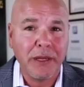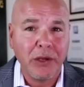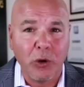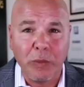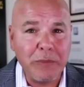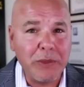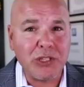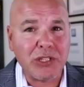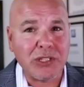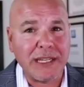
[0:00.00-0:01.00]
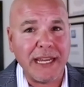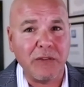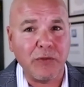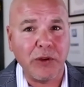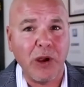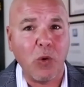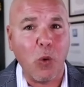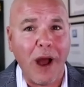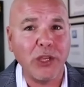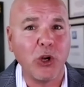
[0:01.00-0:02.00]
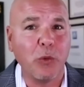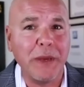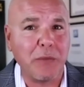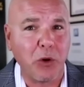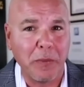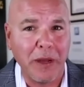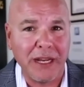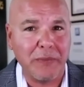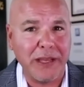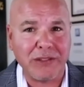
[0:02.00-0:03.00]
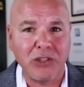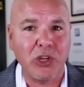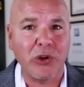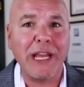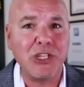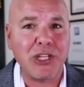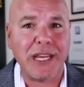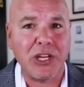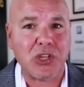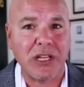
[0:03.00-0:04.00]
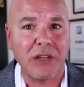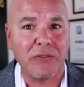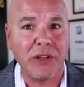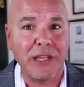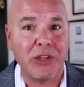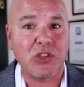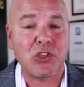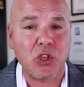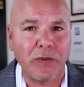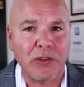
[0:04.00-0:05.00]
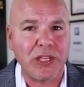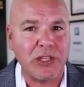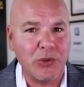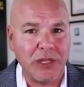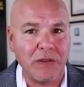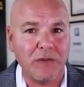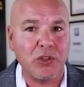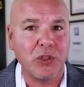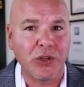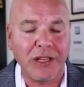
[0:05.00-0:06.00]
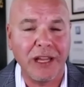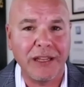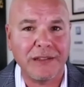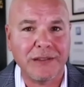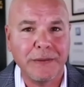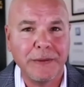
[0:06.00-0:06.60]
or maybe you just can't figure out why you don't make more money based on your education level and the service that you give to your clients.